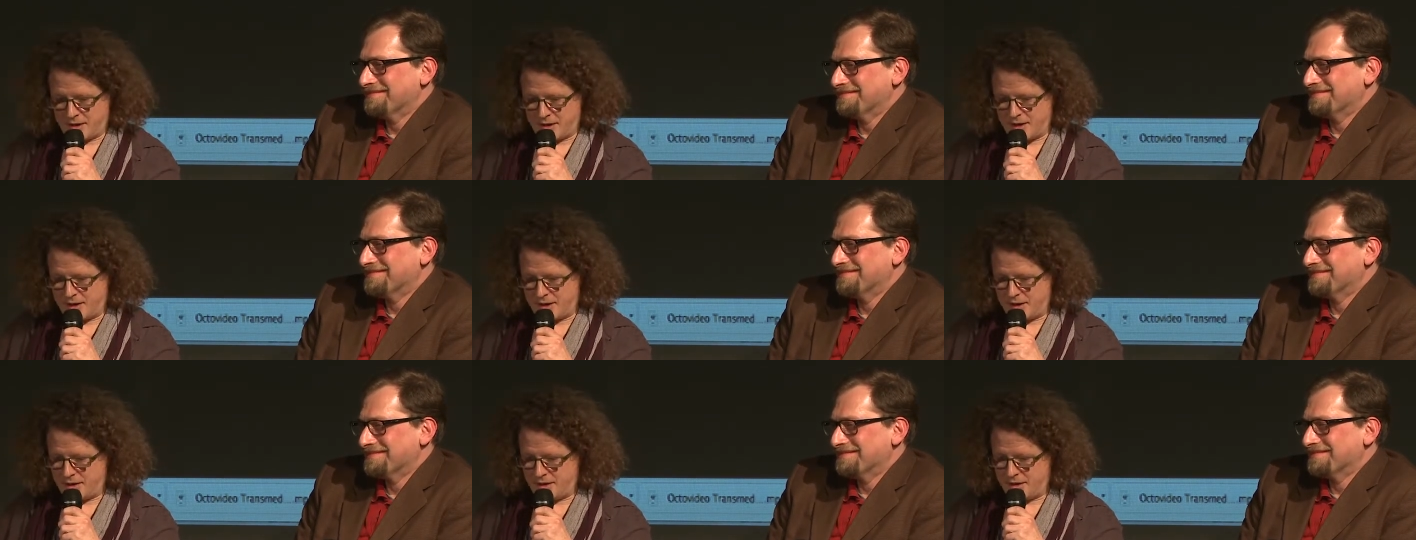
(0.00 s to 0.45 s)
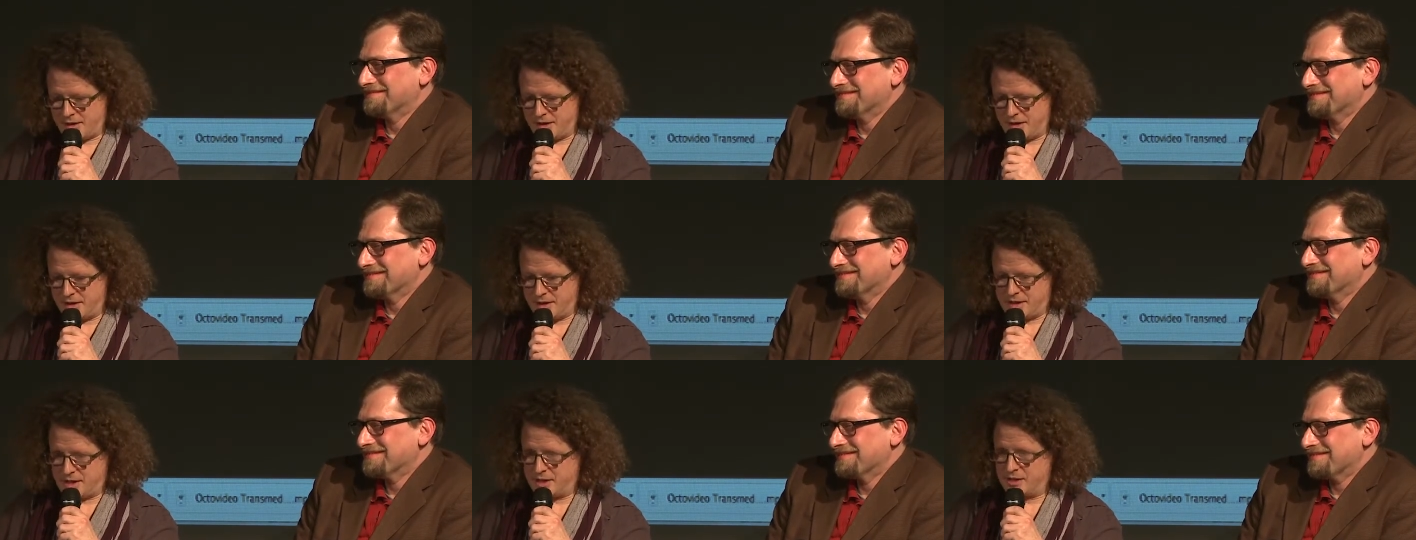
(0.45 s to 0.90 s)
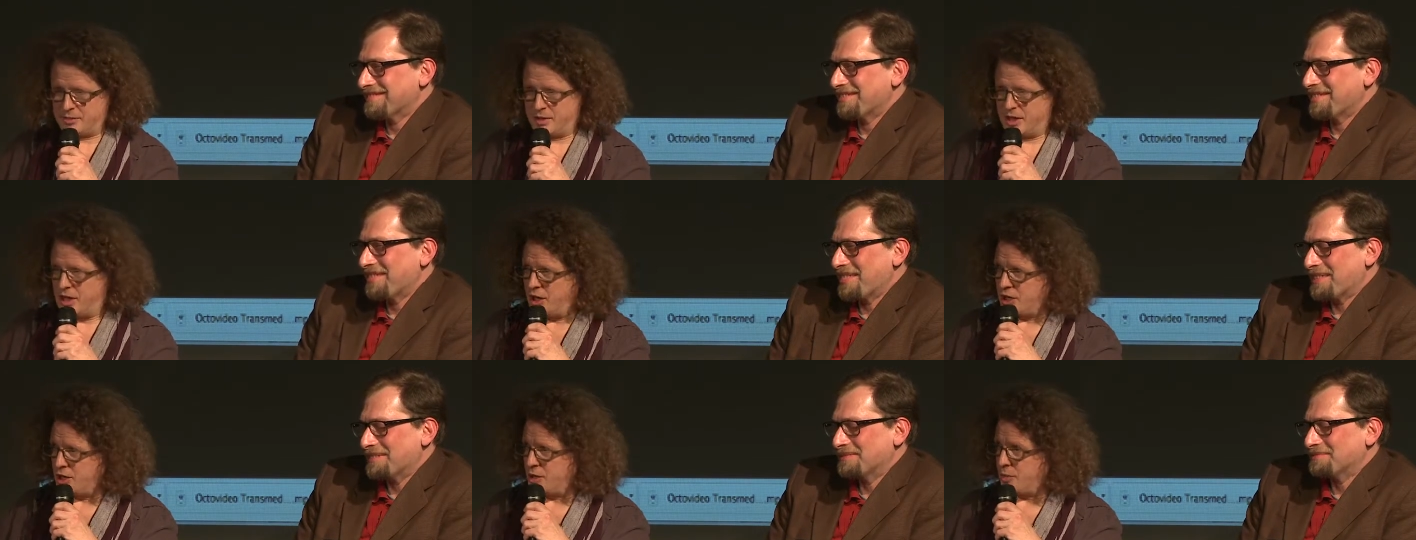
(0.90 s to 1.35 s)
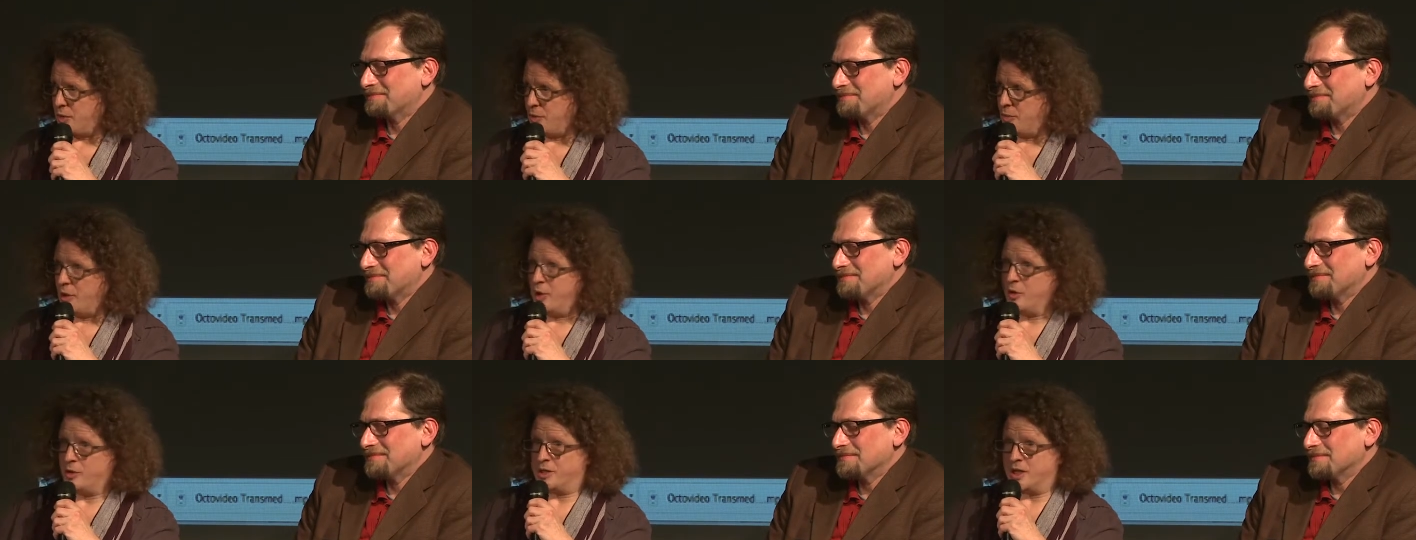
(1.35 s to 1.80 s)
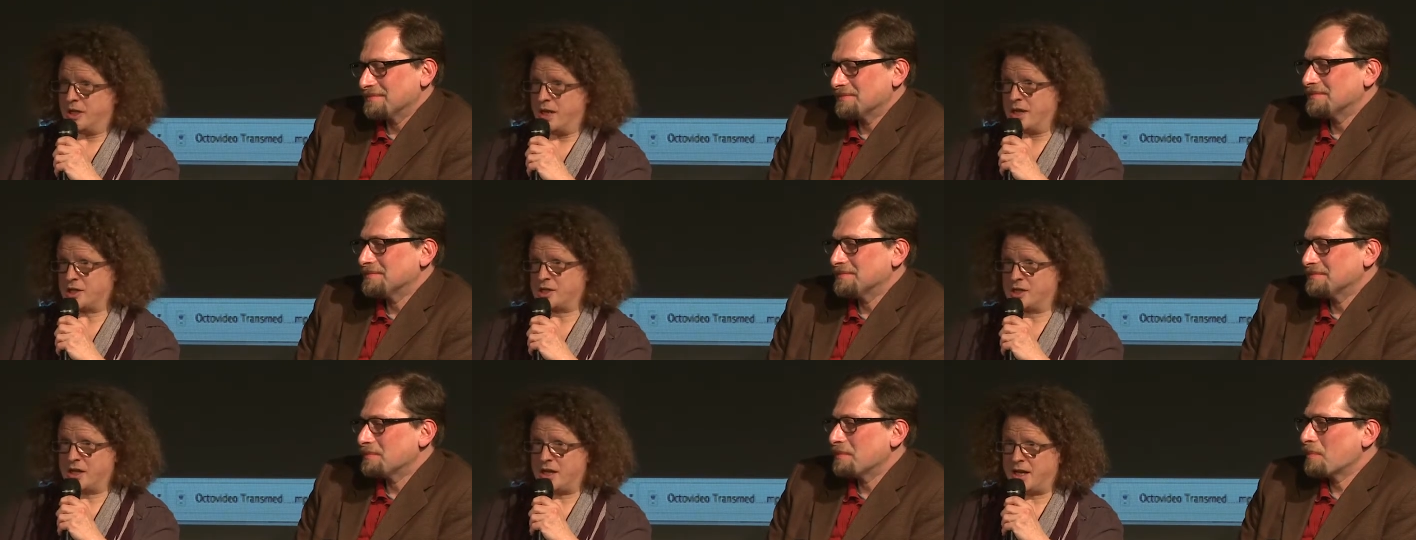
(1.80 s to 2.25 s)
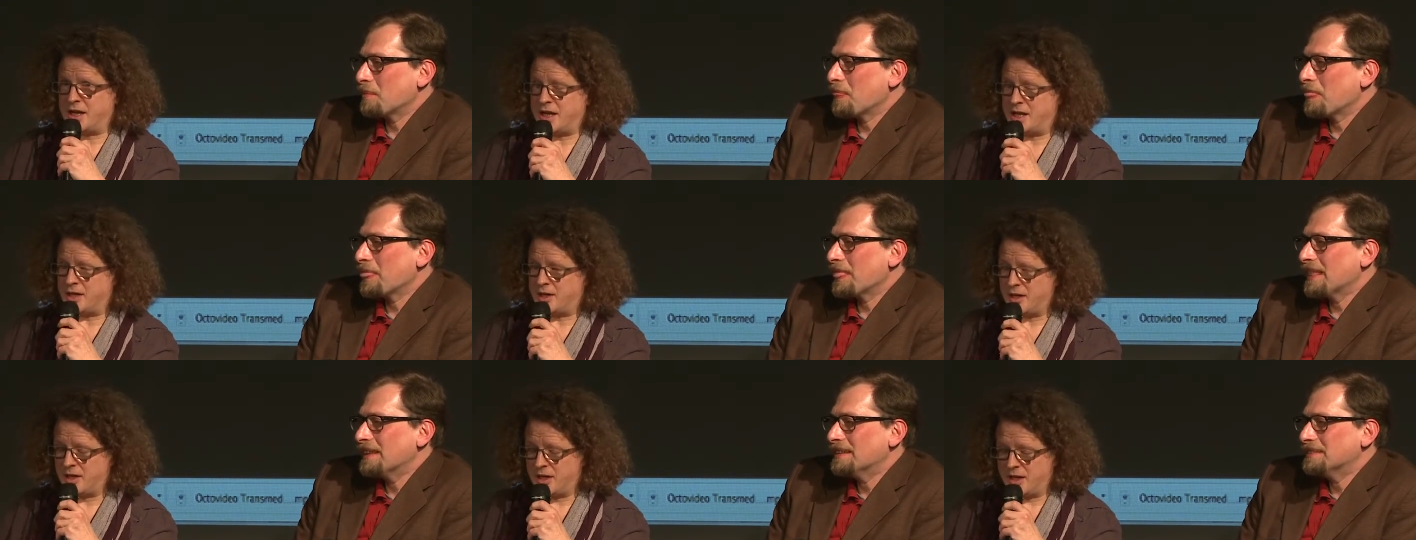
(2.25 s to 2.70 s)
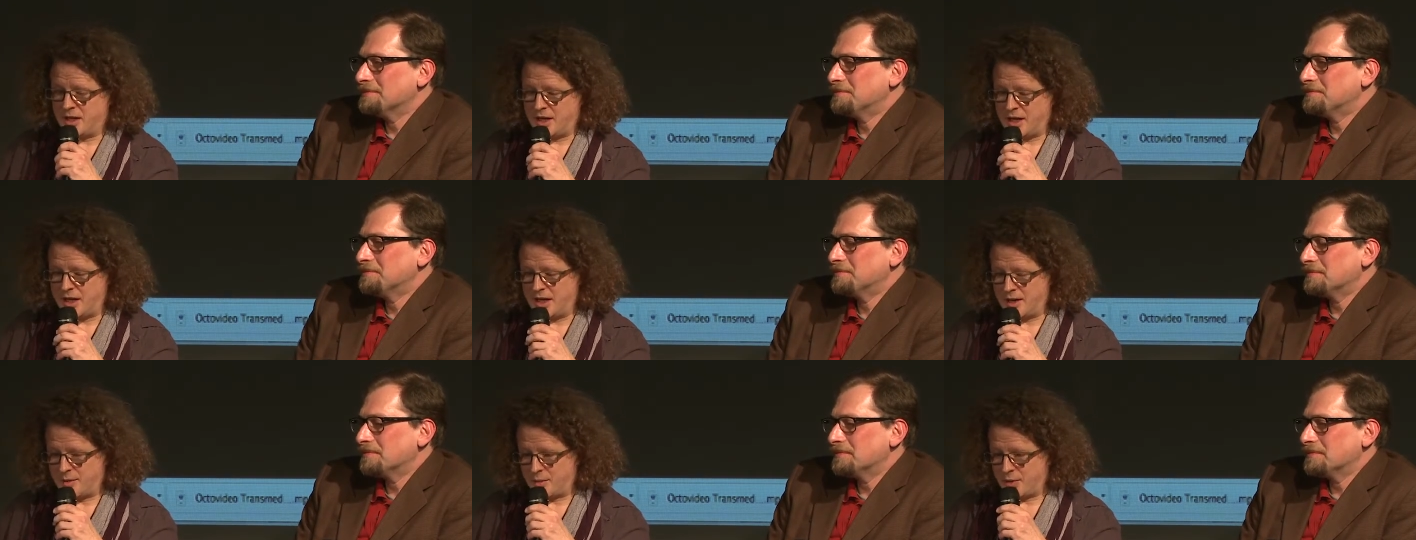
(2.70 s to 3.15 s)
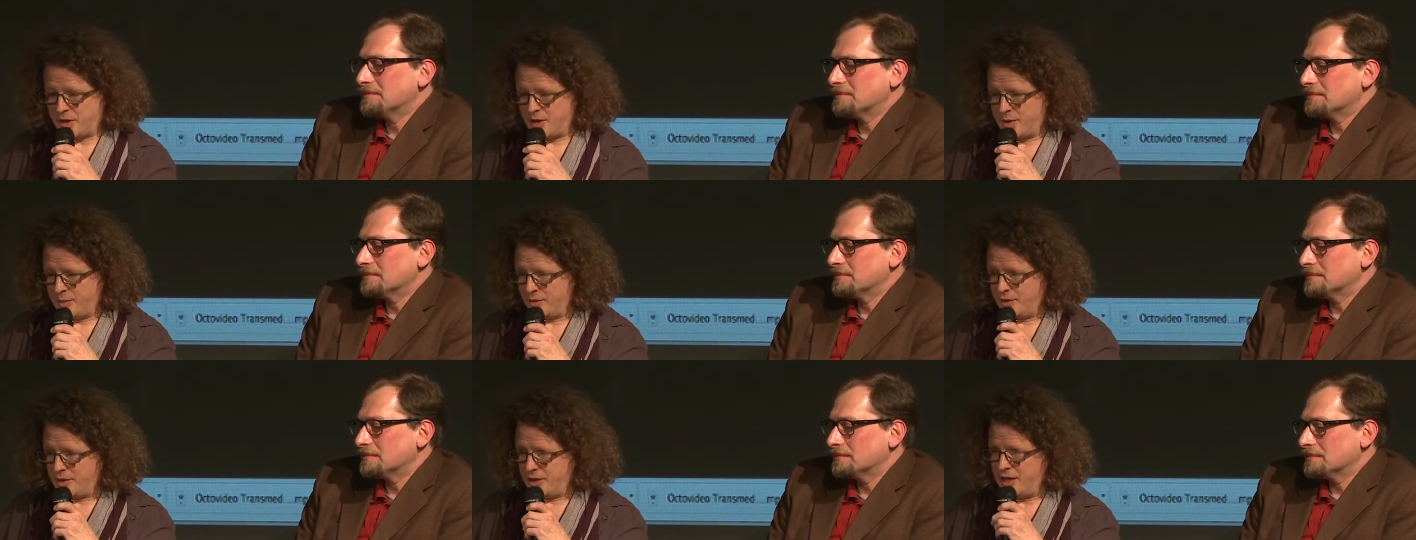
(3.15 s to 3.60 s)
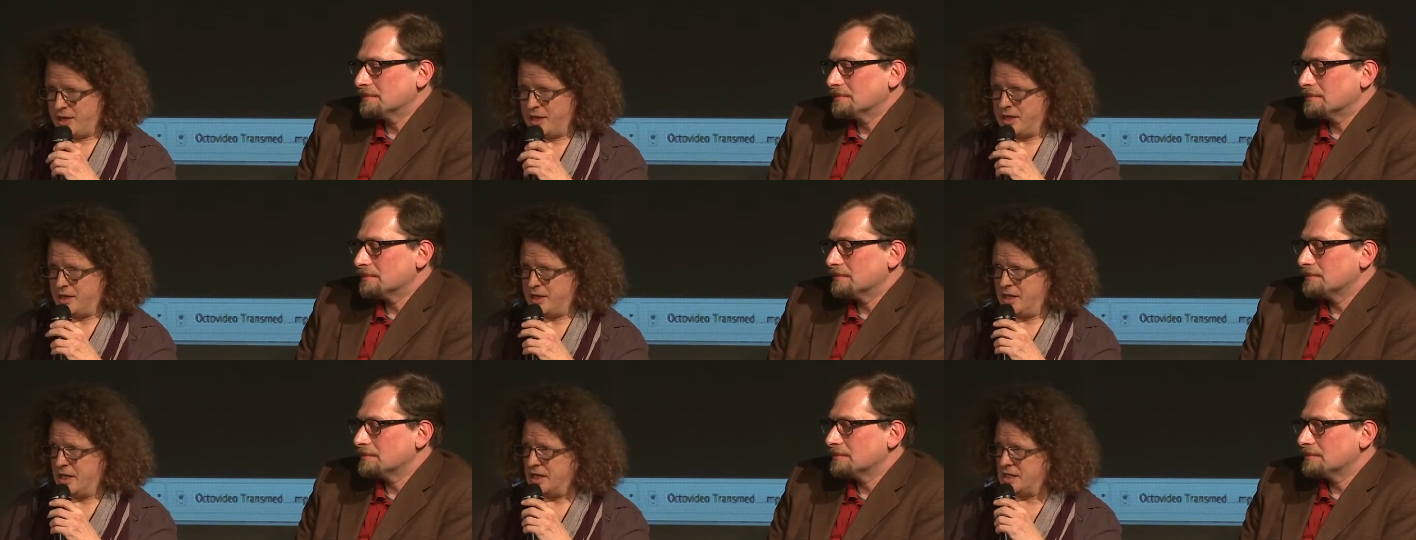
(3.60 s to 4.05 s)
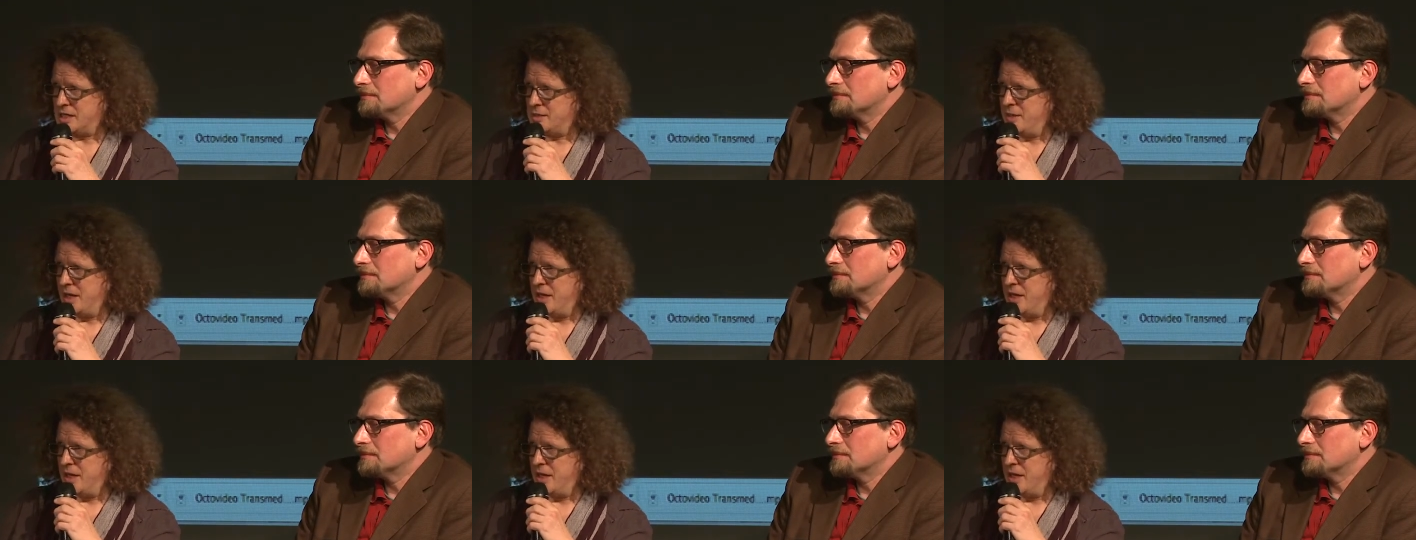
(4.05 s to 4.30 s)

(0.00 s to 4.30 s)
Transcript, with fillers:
Speaker 1: uh, it's, it's really hard to promote. And actually, I had a had a problem with the, the Yes